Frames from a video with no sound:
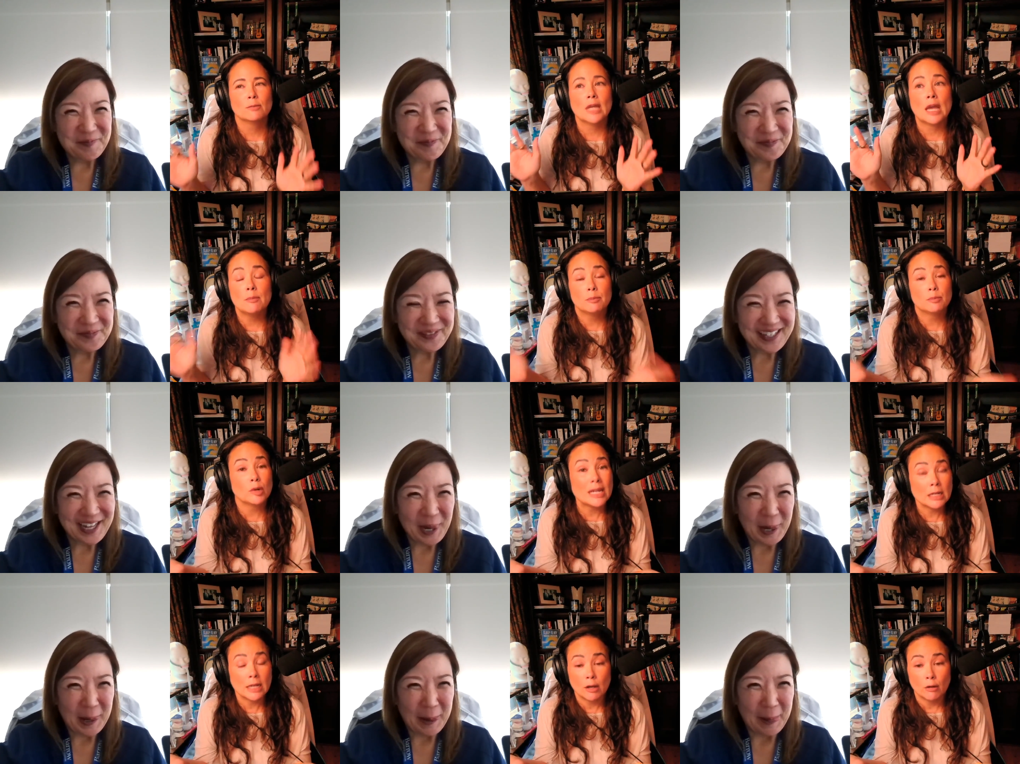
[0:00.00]
Speaker 1: we and
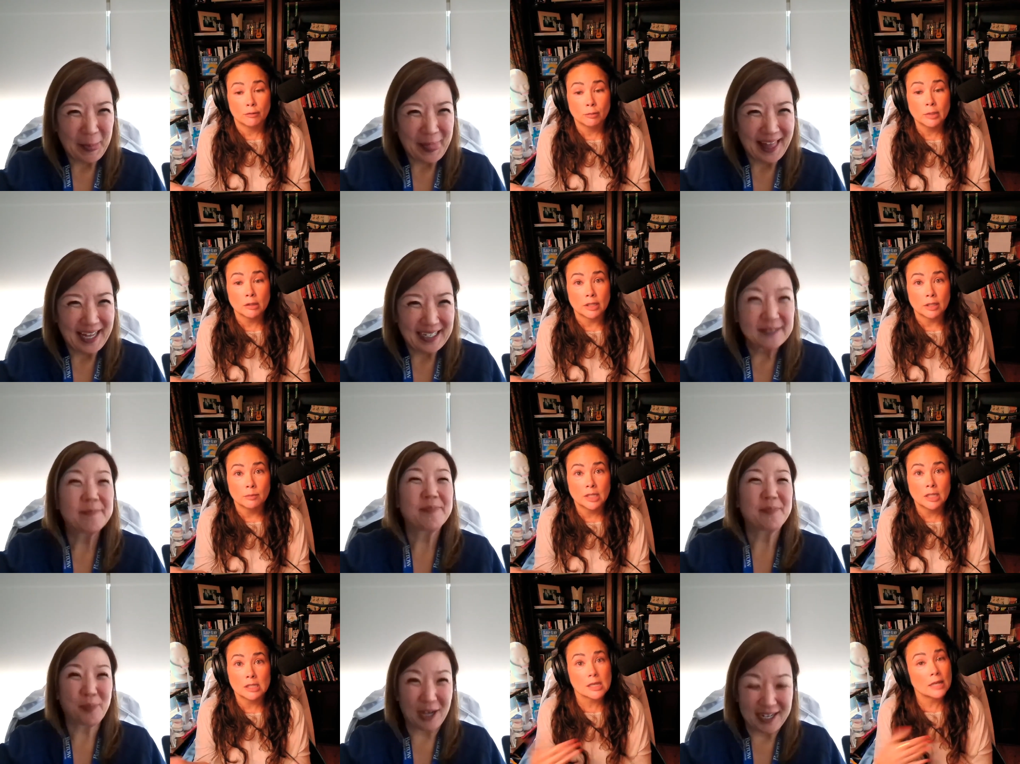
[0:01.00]
brain health, really,
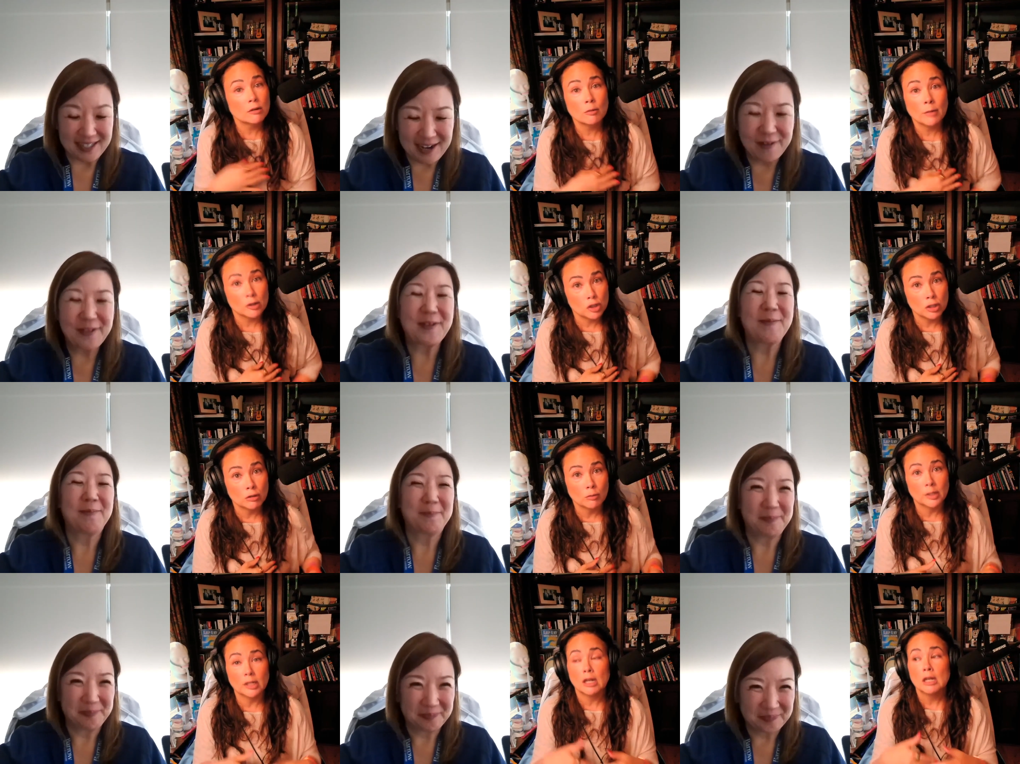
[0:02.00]
because I don't know about
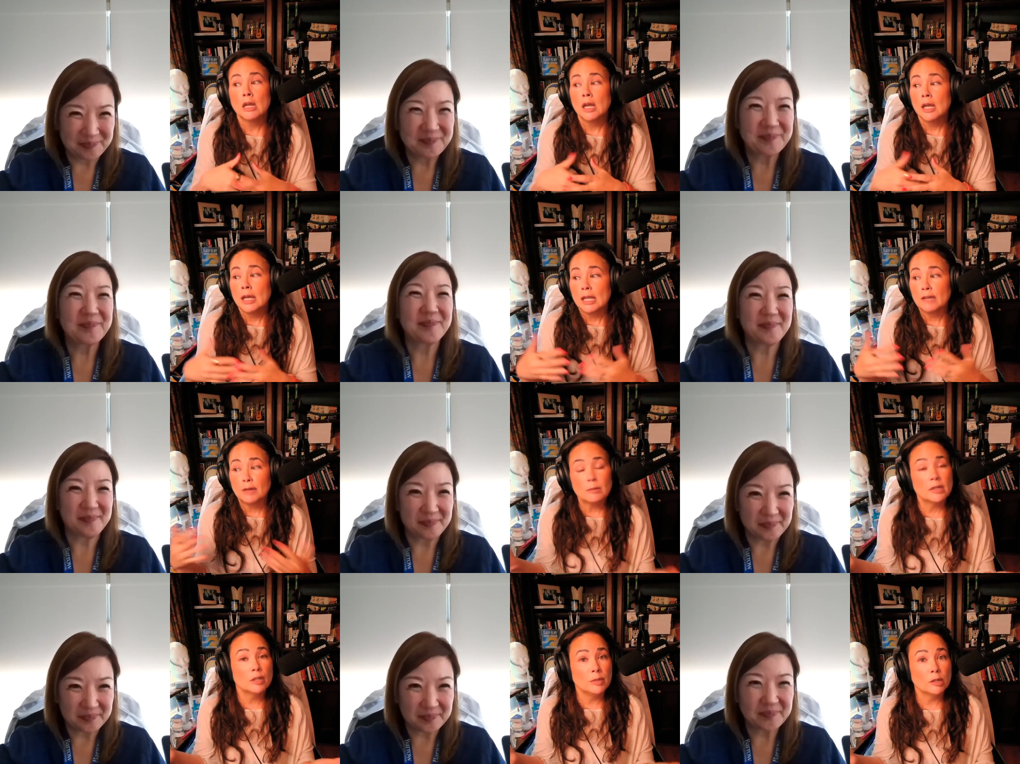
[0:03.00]
you, but if
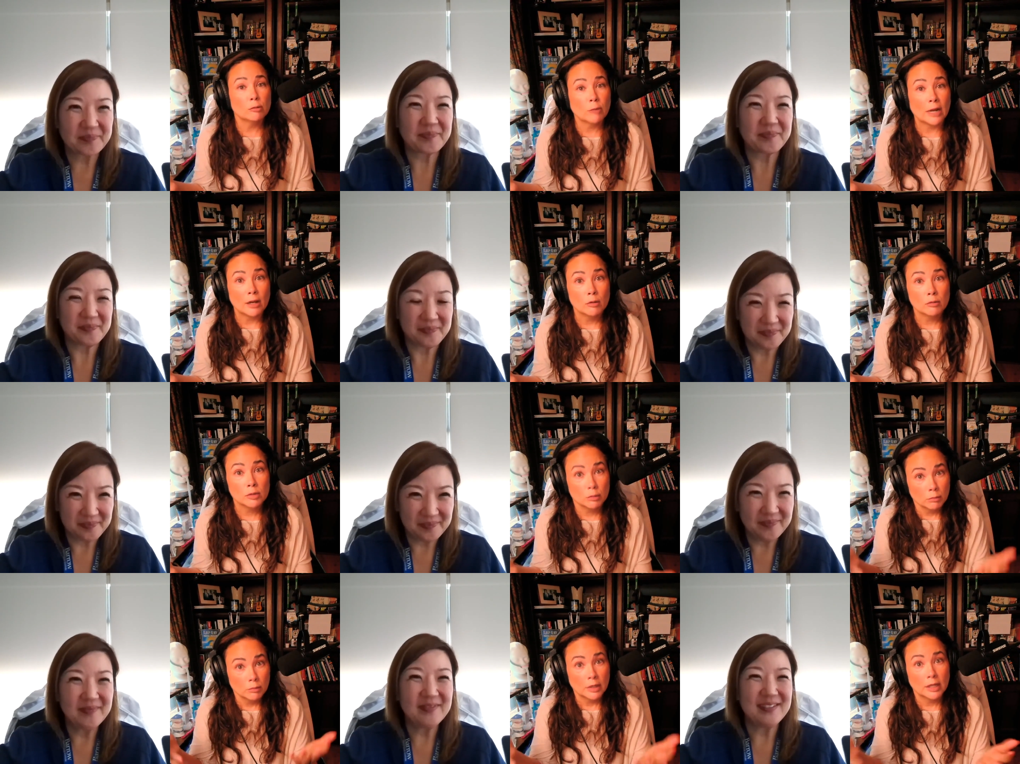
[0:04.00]
I'm going to be around,
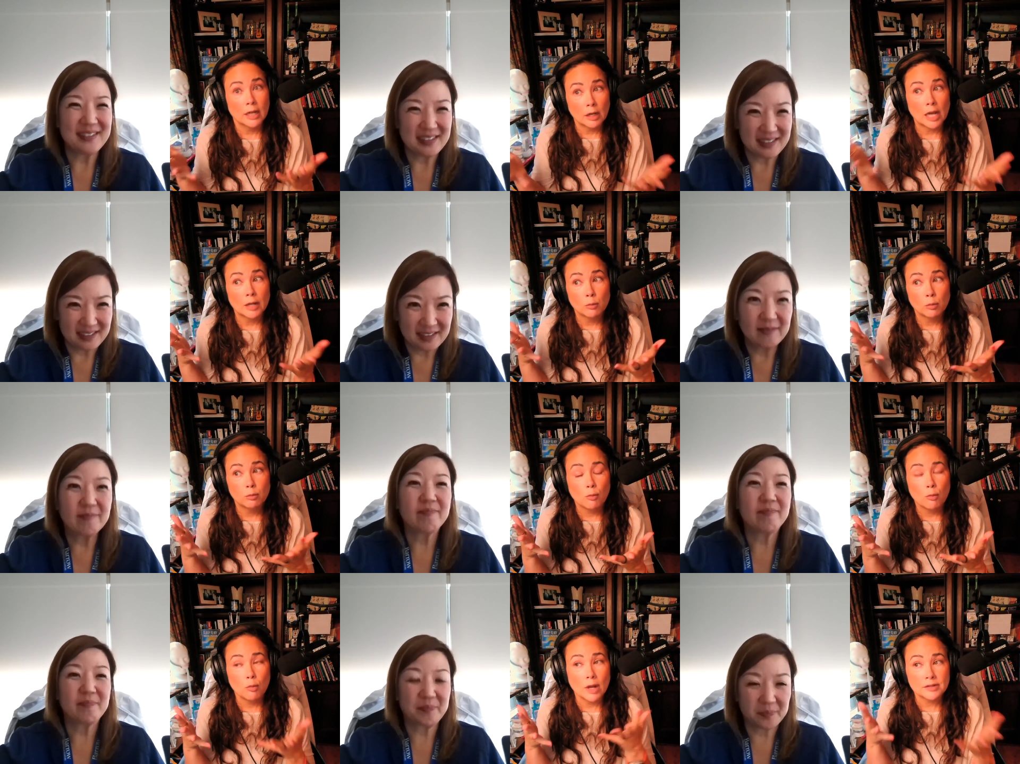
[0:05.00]
and I, I
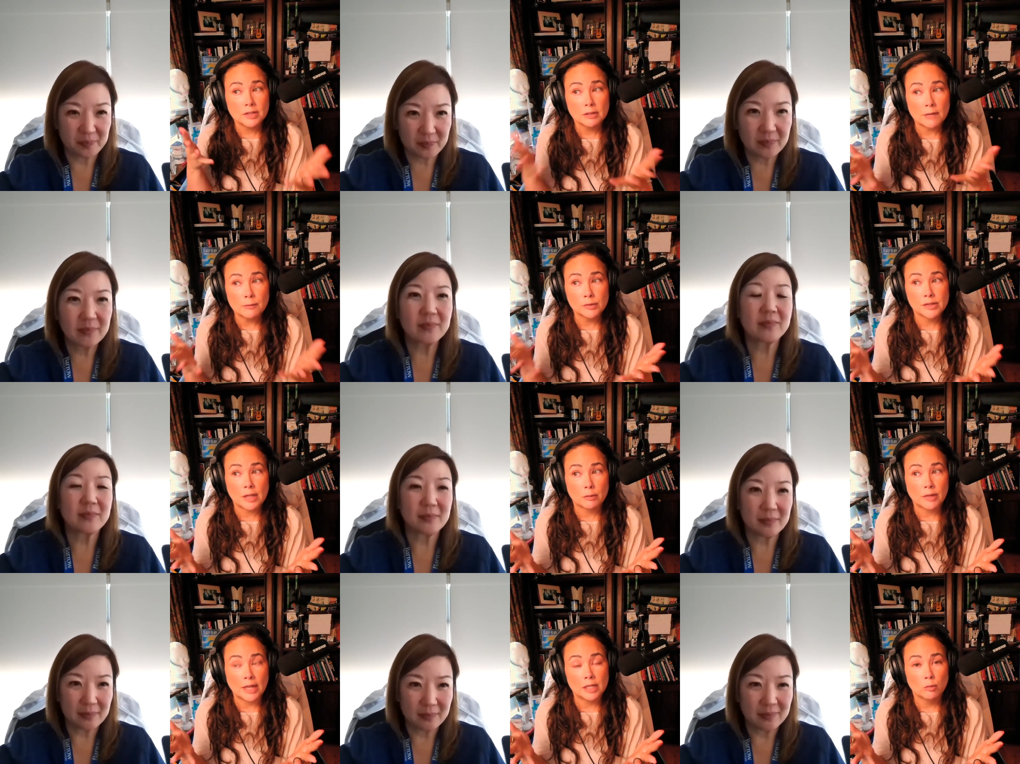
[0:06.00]
want to level set
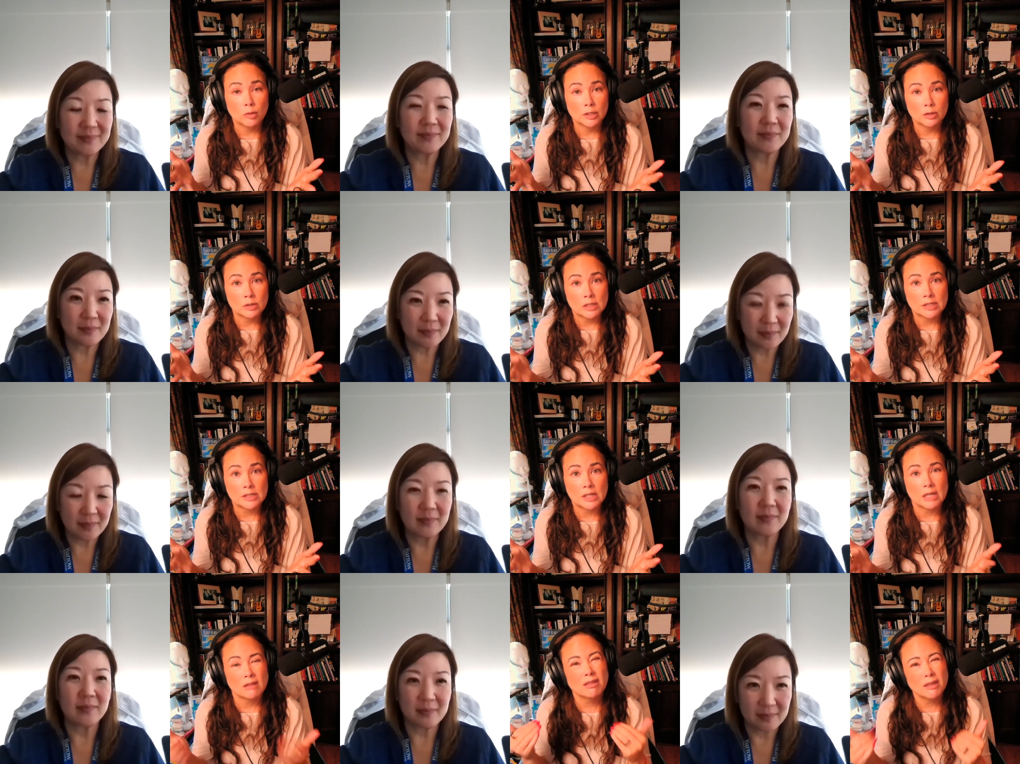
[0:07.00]
with anyone who's
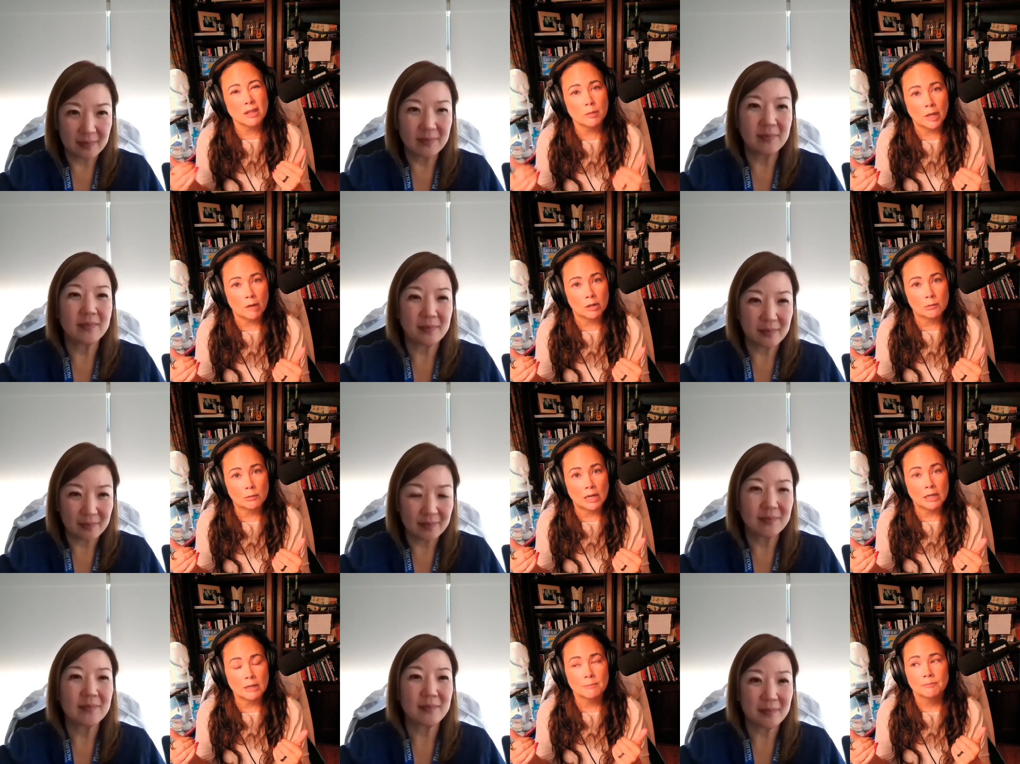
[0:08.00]
listening, think about it,
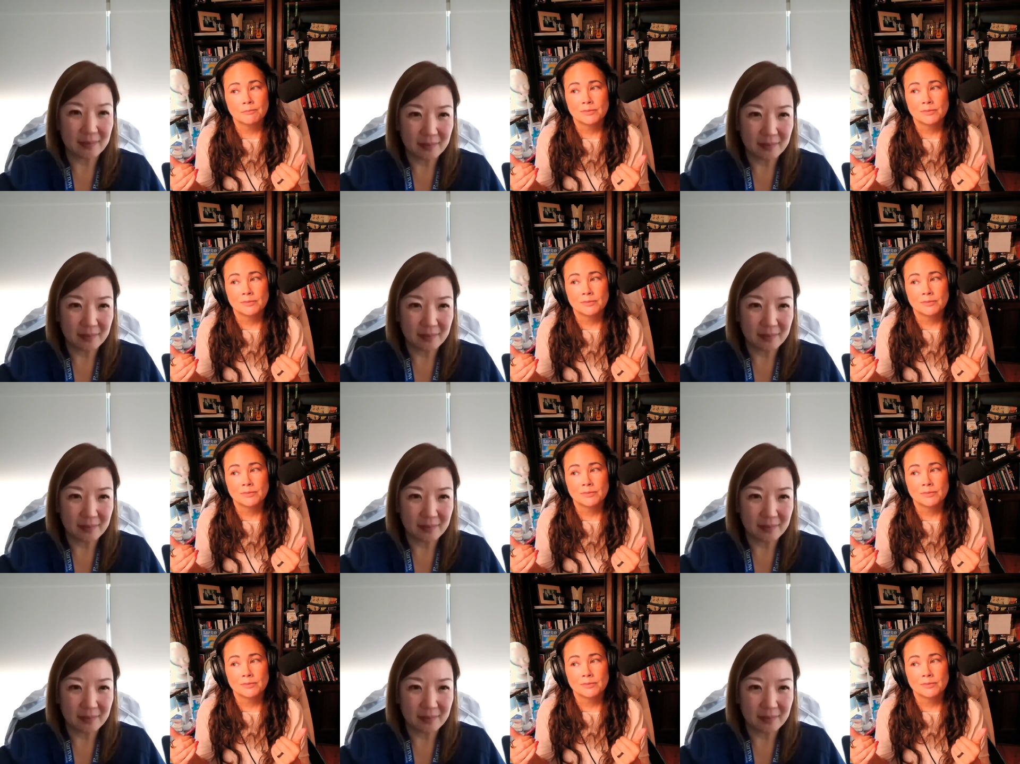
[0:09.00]
right?